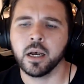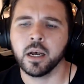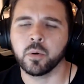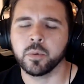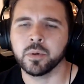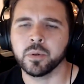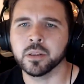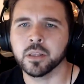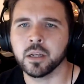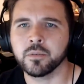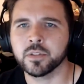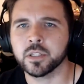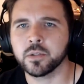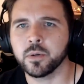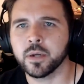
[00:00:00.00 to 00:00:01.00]
we would
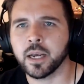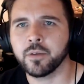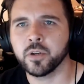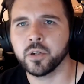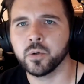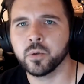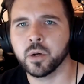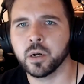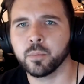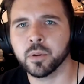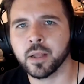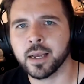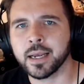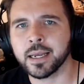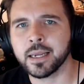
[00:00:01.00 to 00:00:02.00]
love to have you
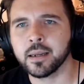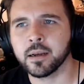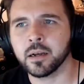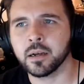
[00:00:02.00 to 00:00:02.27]
apply.